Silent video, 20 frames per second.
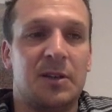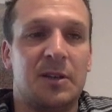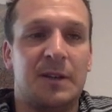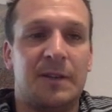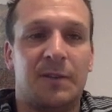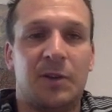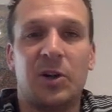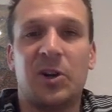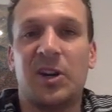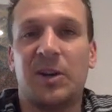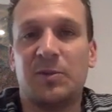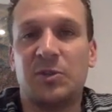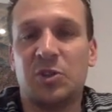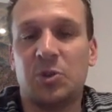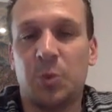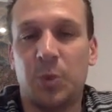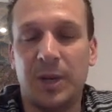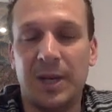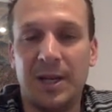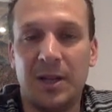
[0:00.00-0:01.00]
If I got up to
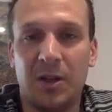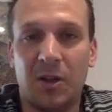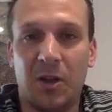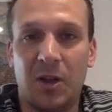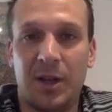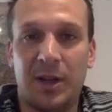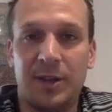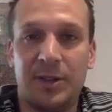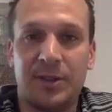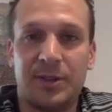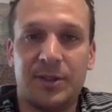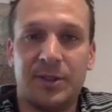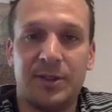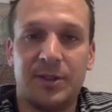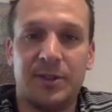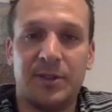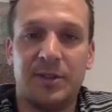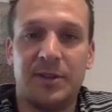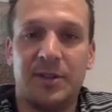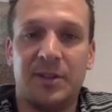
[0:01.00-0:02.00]
20 clients,
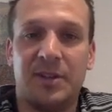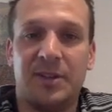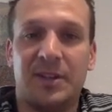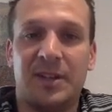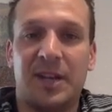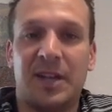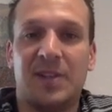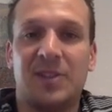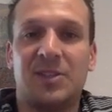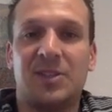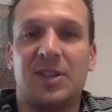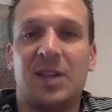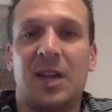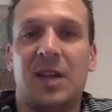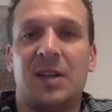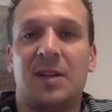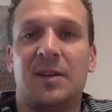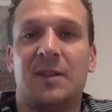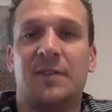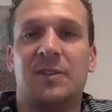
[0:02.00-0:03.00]
that
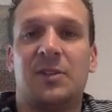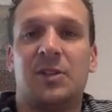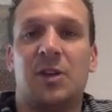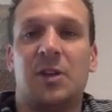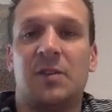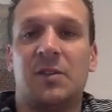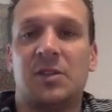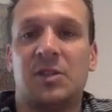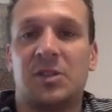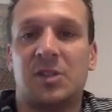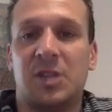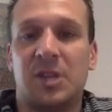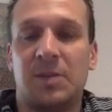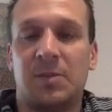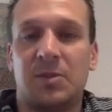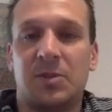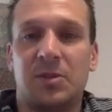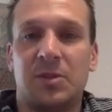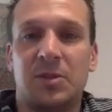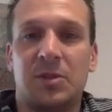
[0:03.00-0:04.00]
standard of service
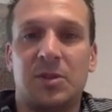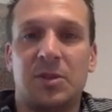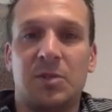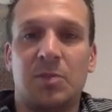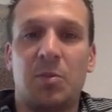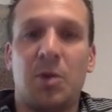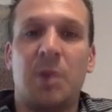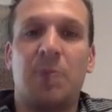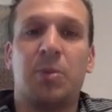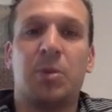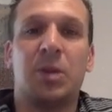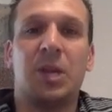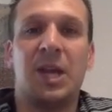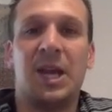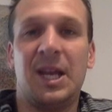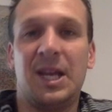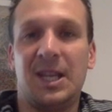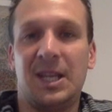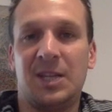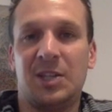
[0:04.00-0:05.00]
slipped. My
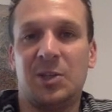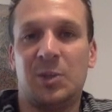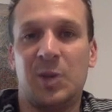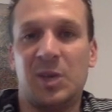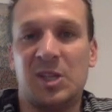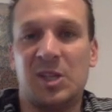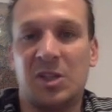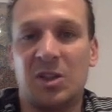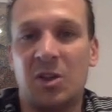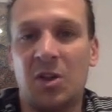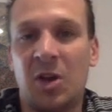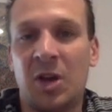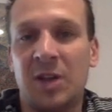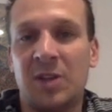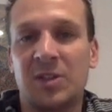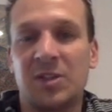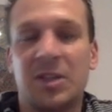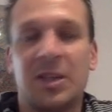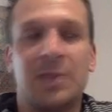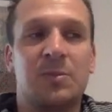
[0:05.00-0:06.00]
planning into each
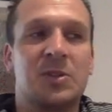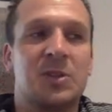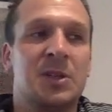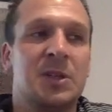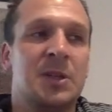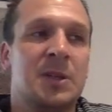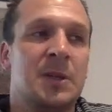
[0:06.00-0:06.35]
client slipped.